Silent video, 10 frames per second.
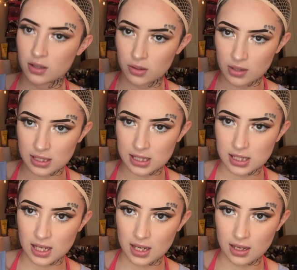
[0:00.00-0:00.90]
You can
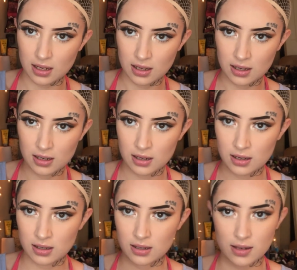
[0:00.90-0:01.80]
see
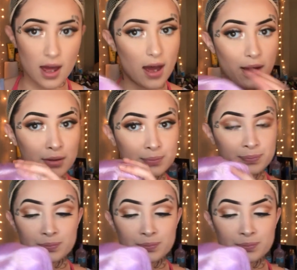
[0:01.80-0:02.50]
that.